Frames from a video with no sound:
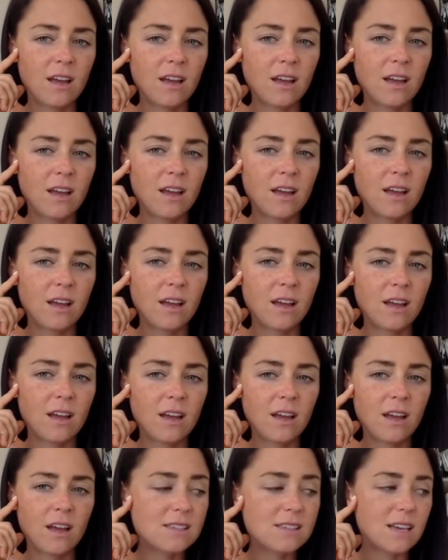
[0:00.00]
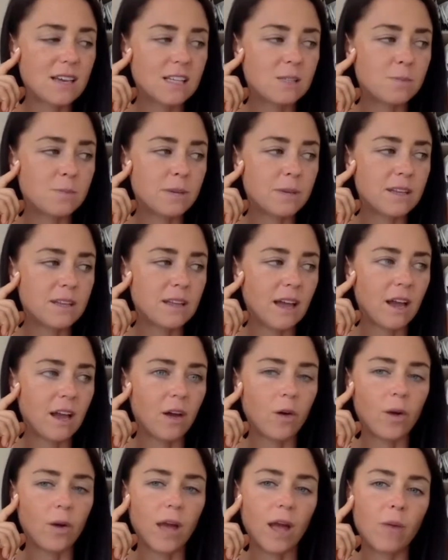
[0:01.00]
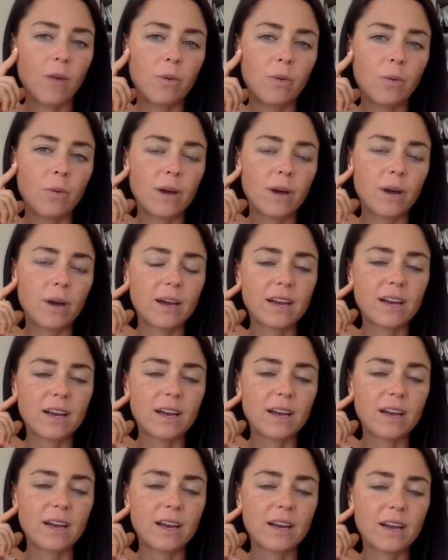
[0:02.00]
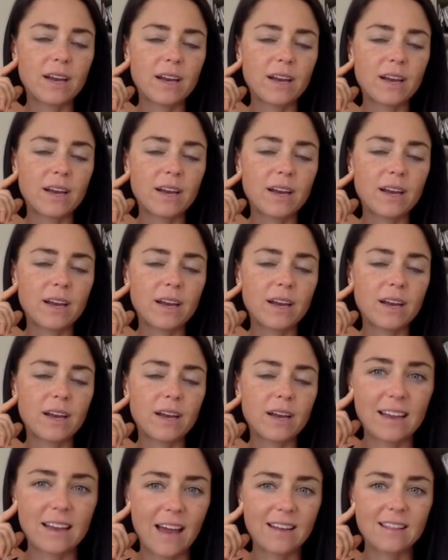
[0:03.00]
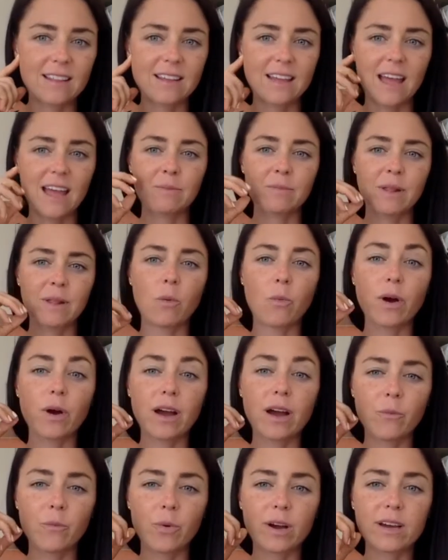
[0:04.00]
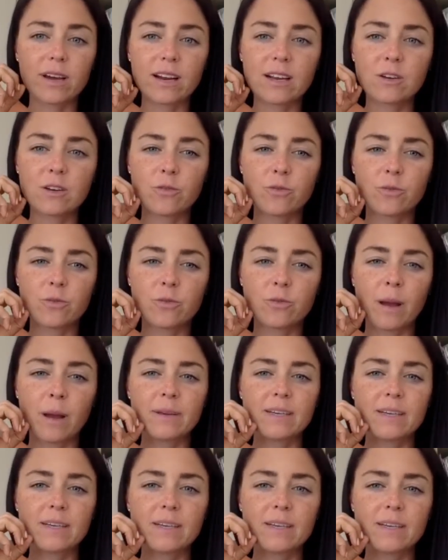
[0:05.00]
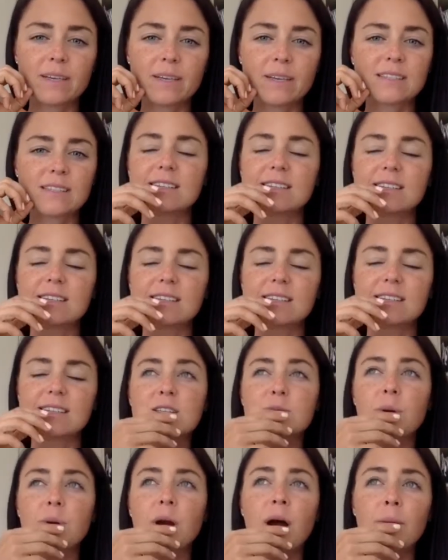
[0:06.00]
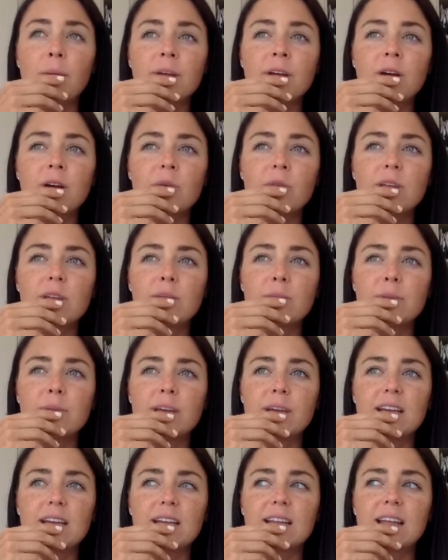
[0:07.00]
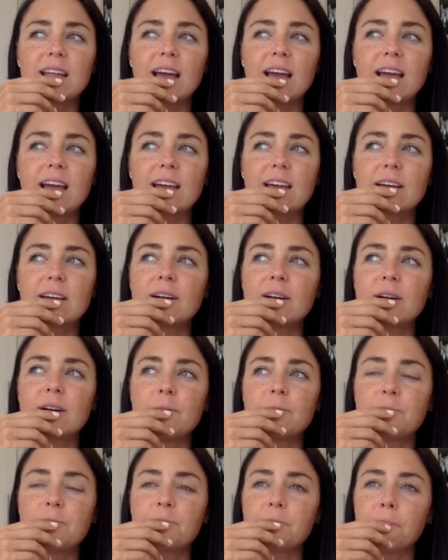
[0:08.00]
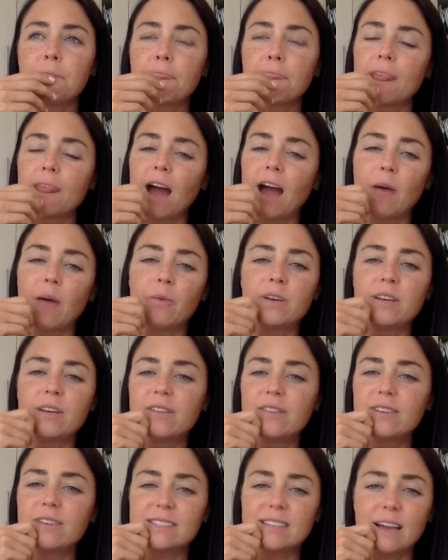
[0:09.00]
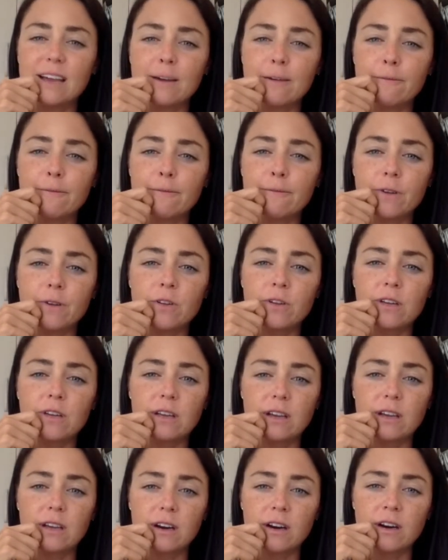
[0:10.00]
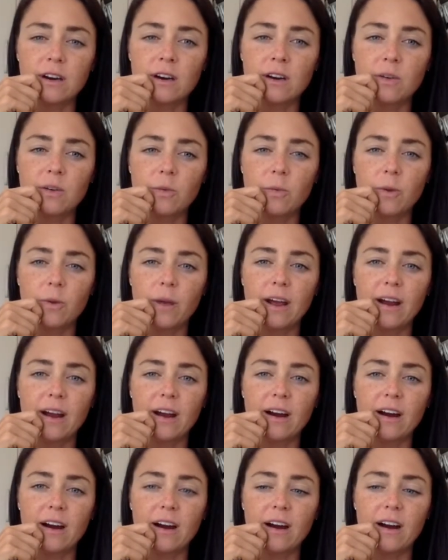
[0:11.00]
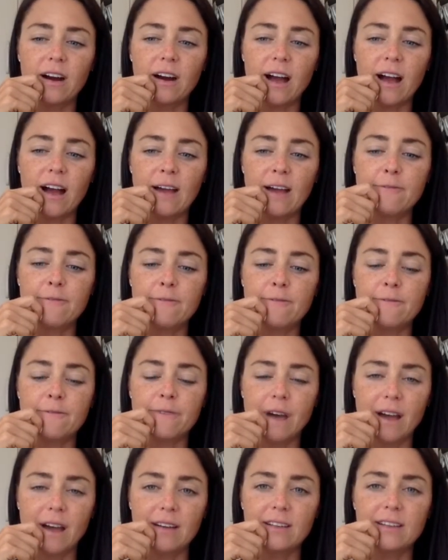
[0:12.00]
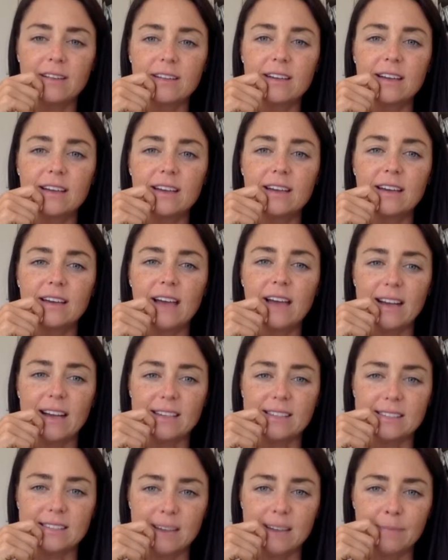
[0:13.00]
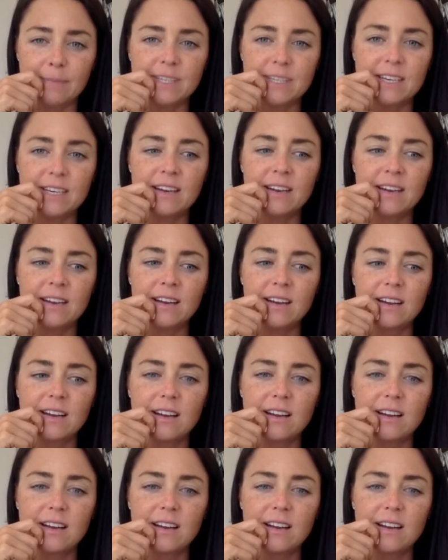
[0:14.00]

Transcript: especially on Tuesdays, it's been like, okay, well, what can I do on Tuesday to kind of get ahead of the game? Like, what can I do for my business? And it's probably only been like, I wouldn't even say a full year where I've finally accepted